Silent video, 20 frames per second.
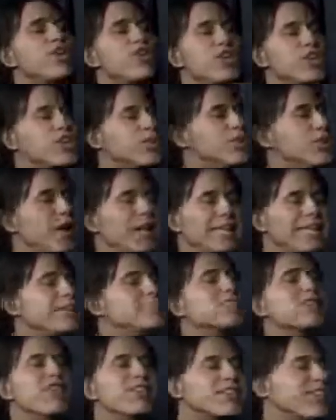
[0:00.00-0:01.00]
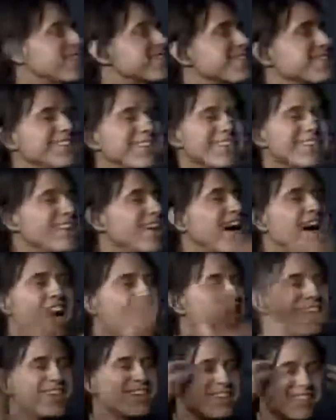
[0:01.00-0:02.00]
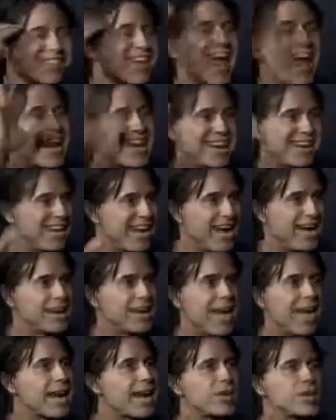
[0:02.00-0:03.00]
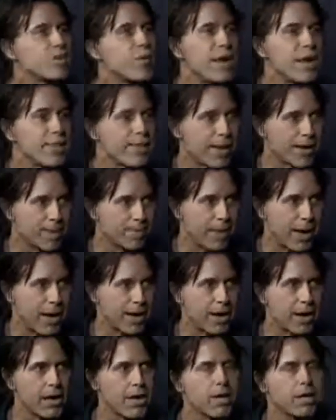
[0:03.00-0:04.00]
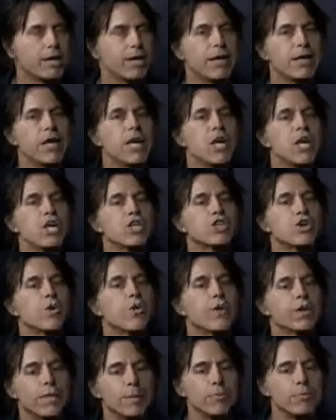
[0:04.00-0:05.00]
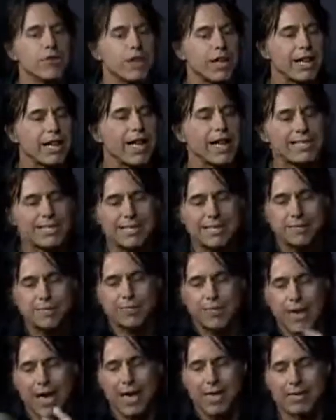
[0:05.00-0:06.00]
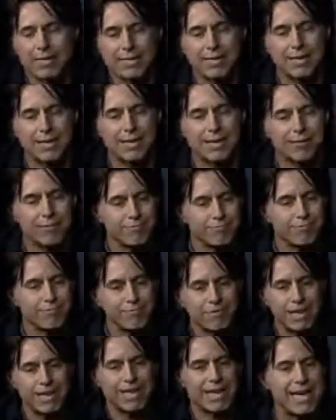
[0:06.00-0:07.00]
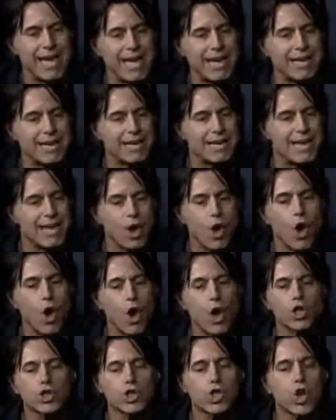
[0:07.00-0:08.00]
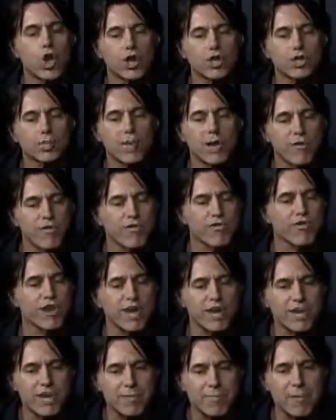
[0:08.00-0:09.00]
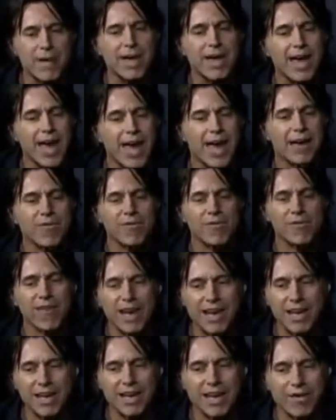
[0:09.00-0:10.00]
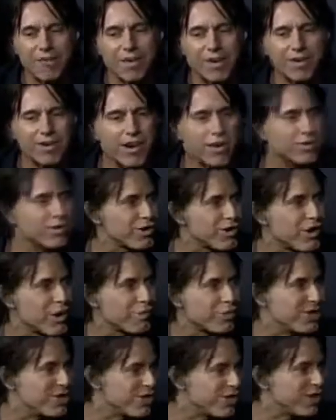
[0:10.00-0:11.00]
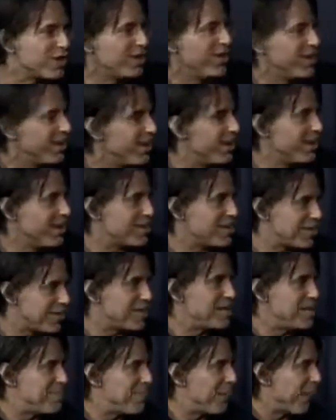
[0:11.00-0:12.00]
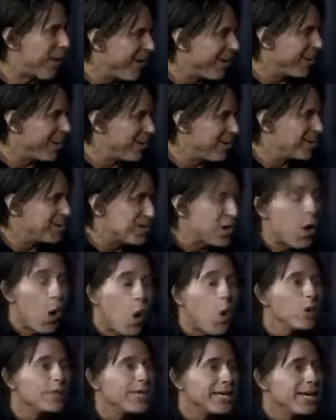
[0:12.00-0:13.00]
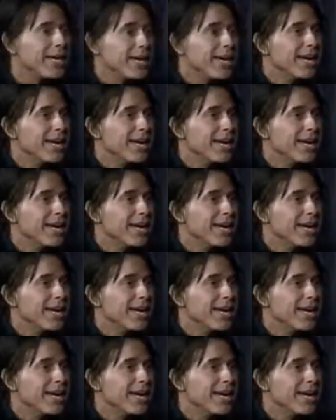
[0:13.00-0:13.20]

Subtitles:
issue, a liberal doesn't understand it and cannot do anything about it, right? So the liberal class has relegated all talks about freedom and fighting government corruption to the Tea Party, who's the only